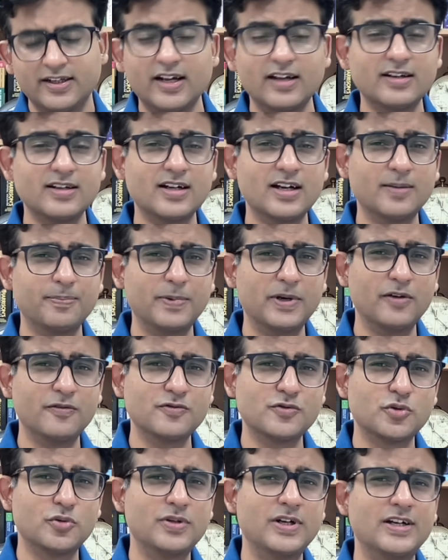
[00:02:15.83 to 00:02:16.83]
There are a couple of
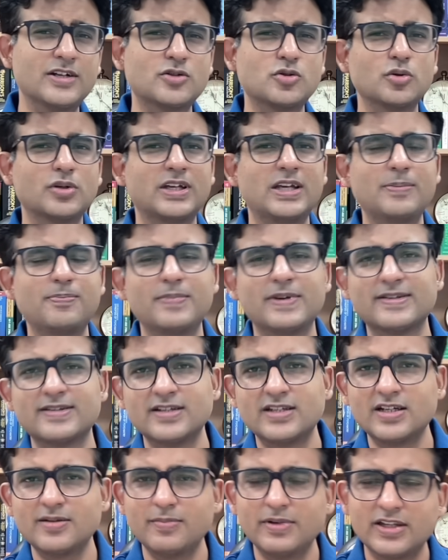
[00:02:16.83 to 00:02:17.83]
students who keep
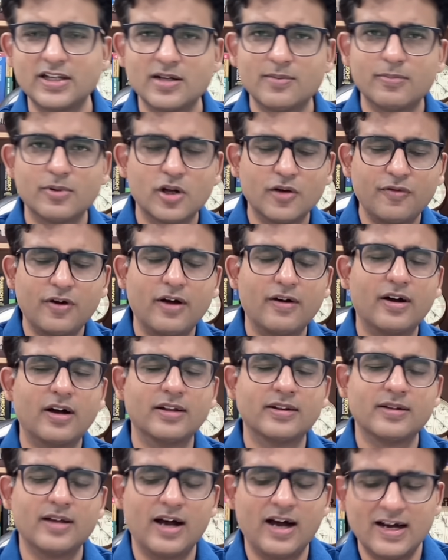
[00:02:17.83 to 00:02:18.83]
messaging me the number of
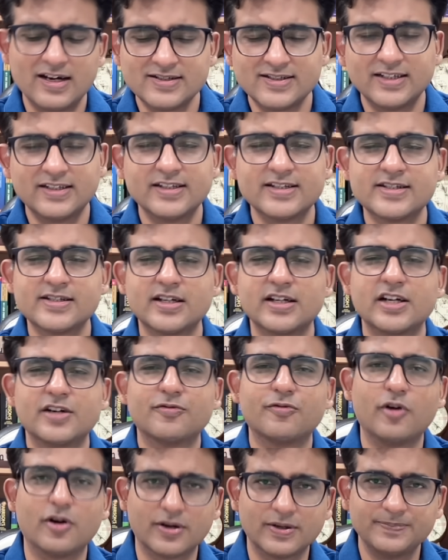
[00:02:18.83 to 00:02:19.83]
hours that they studied
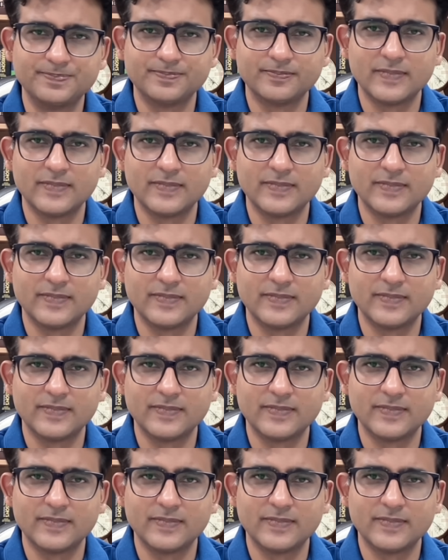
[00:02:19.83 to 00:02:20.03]
for.